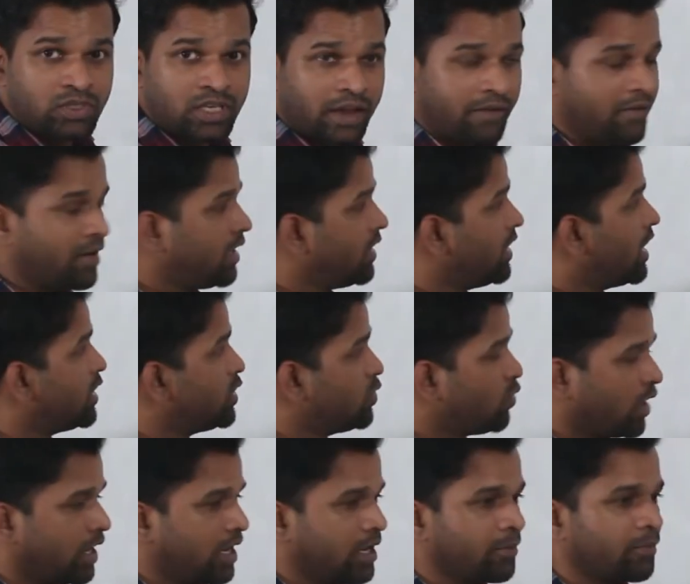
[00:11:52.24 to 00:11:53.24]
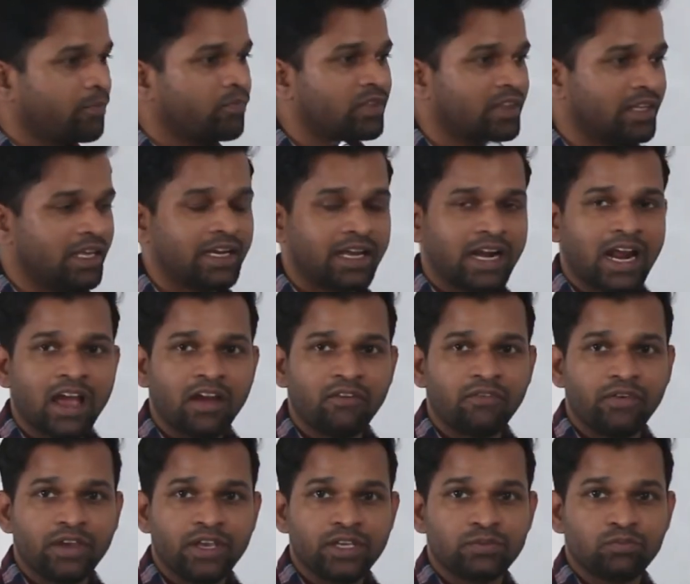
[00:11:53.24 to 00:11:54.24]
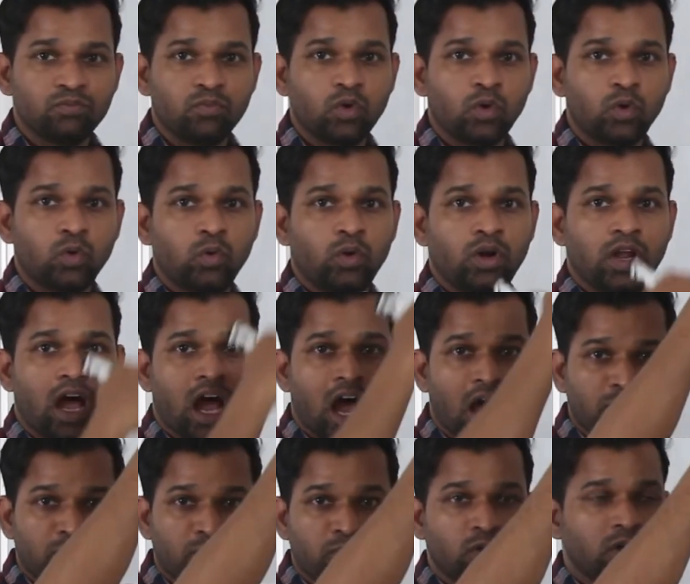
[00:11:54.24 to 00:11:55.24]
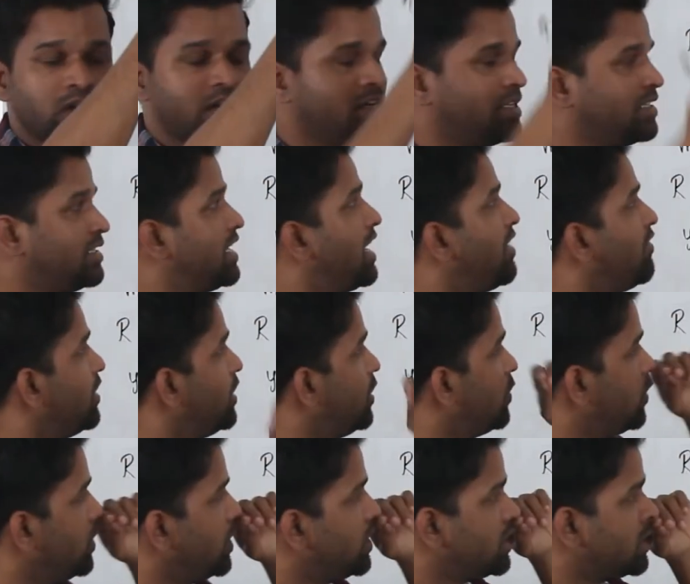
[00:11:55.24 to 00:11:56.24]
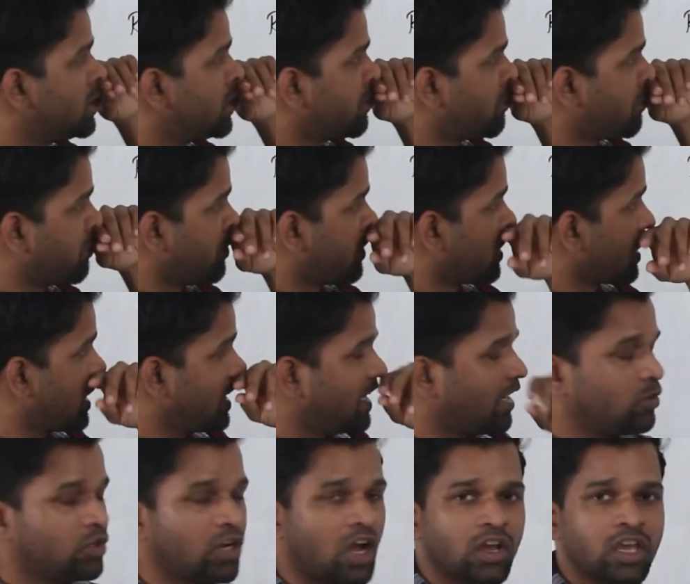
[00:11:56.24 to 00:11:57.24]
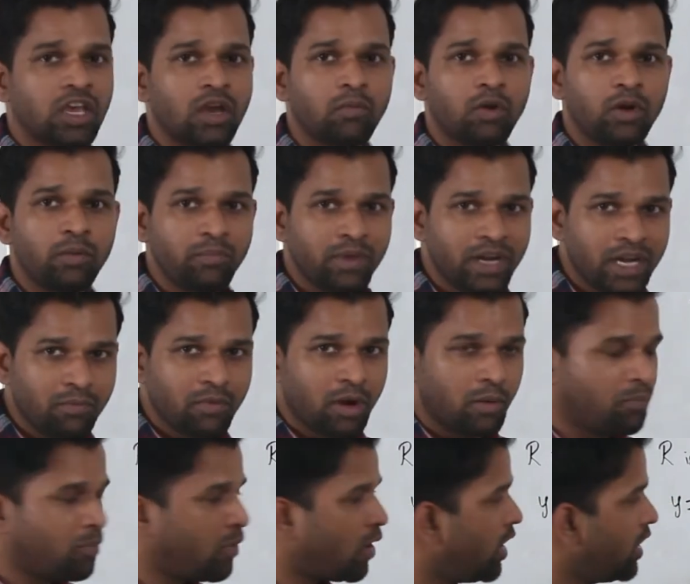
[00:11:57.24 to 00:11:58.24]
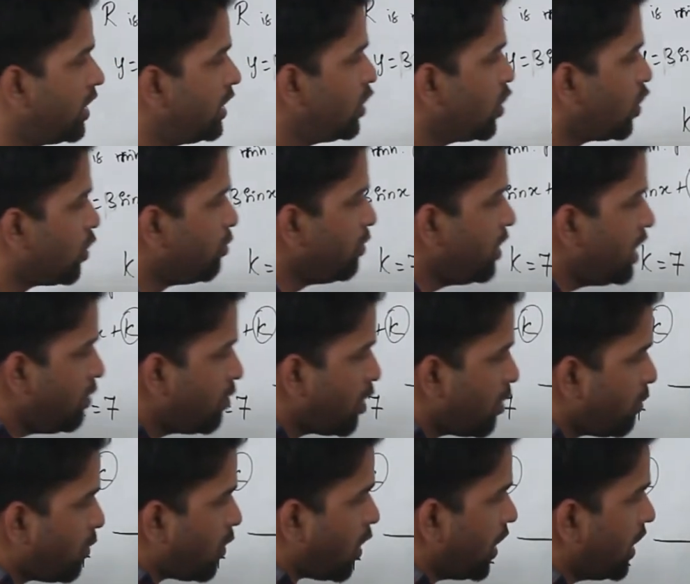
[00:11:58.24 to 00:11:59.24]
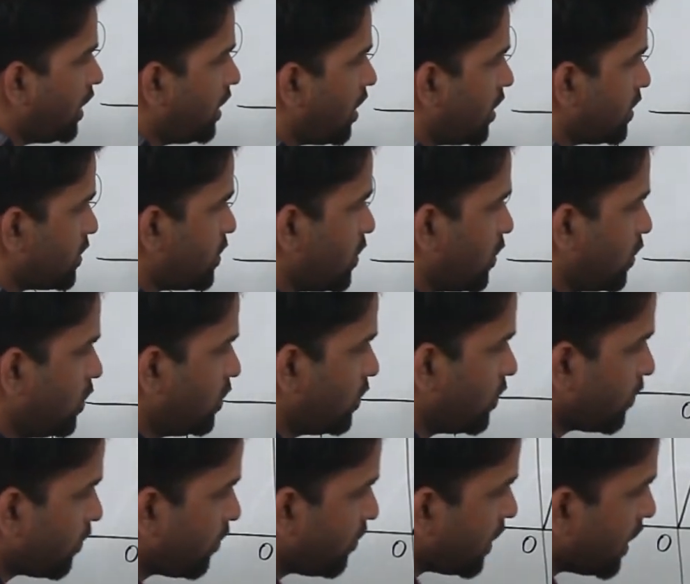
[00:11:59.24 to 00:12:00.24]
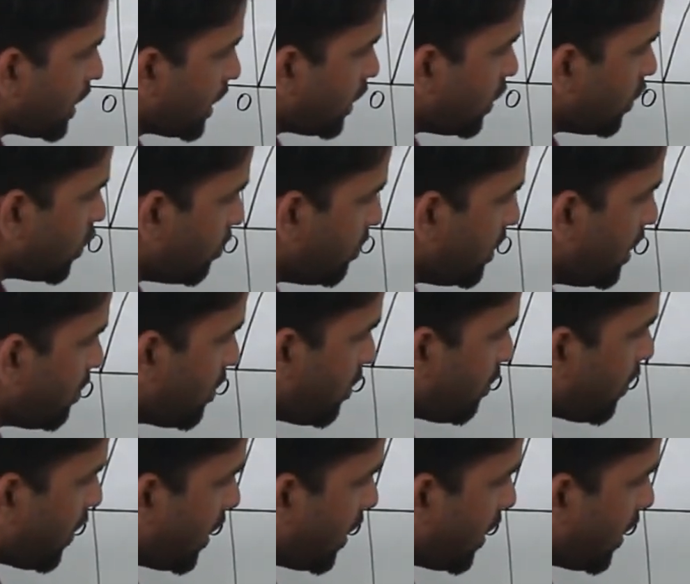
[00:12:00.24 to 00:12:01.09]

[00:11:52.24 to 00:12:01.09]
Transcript: 7. That's why the graph is moved upwards 7 units. Now talking about minimum point, your minimum point also, your minimum